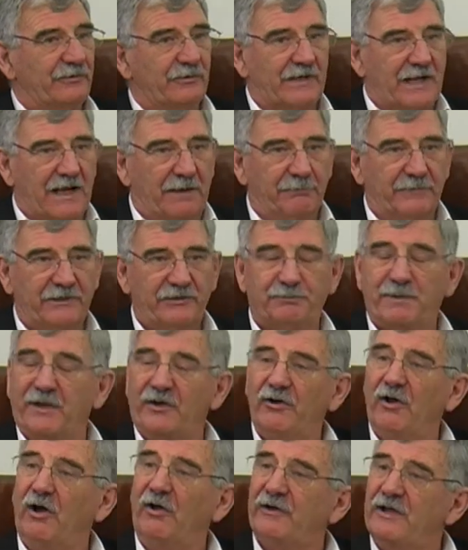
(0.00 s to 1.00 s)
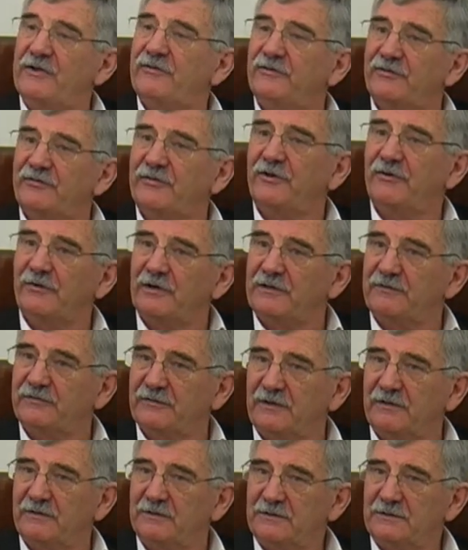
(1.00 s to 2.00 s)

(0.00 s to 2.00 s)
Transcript: companies, but not necessarily so.